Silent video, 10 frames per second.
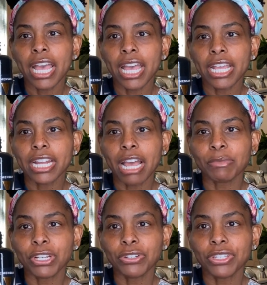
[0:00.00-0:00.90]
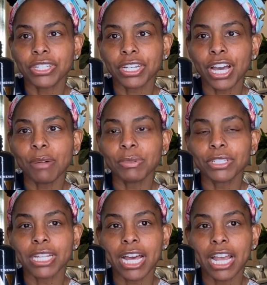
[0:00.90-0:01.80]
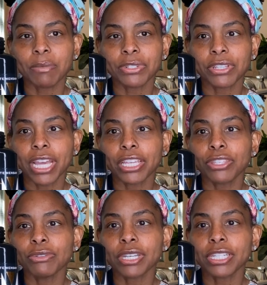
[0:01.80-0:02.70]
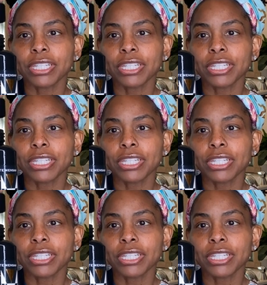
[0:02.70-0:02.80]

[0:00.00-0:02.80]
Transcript: And I'm gonna do this a couple of times so that you can